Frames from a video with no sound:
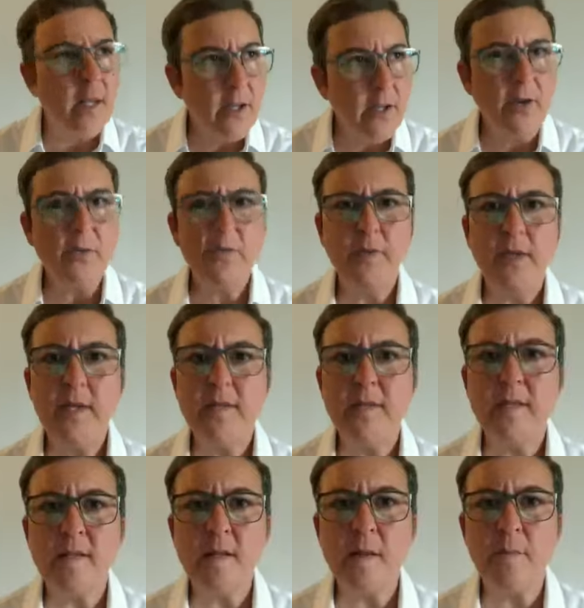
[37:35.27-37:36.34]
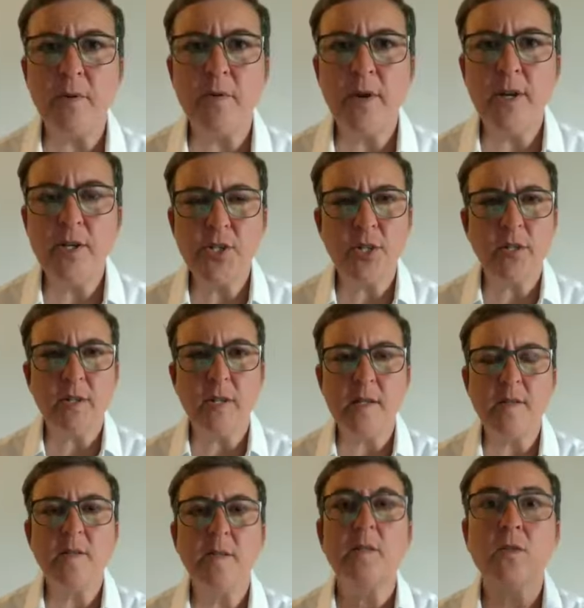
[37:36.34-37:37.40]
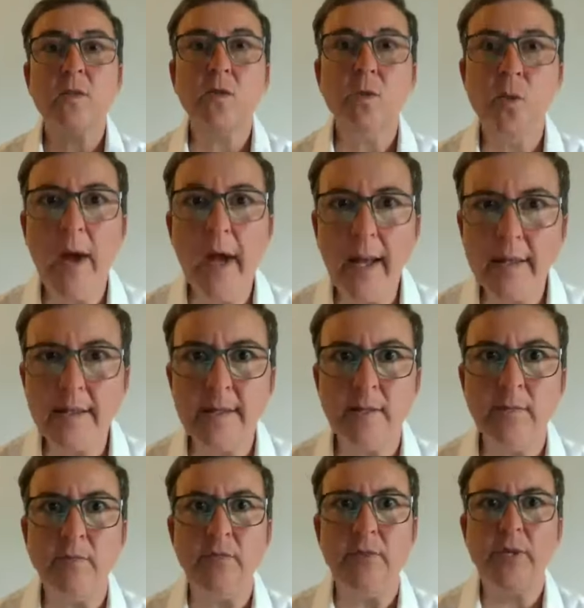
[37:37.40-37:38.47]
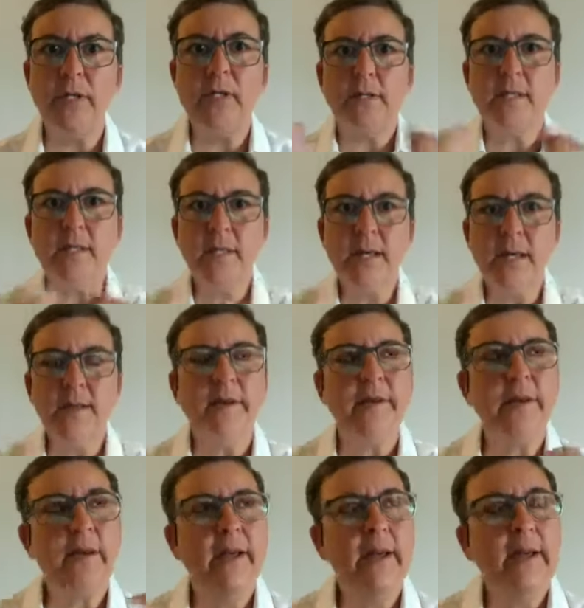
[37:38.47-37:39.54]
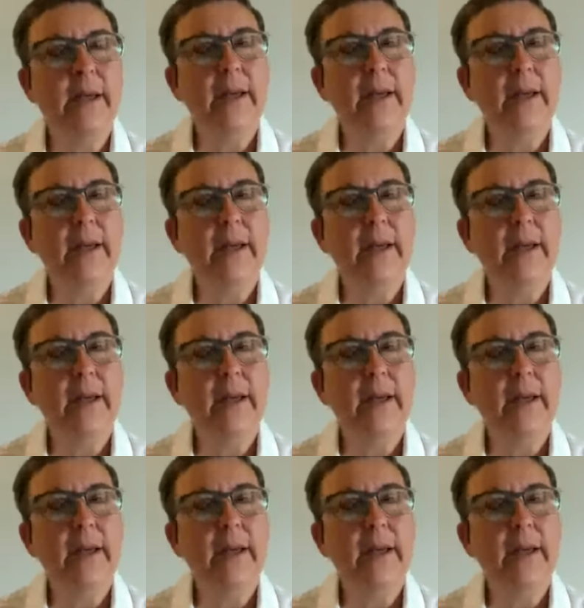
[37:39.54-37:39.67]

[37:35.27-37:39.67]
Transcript: you know, there's this separation, there's this duality, bring it together.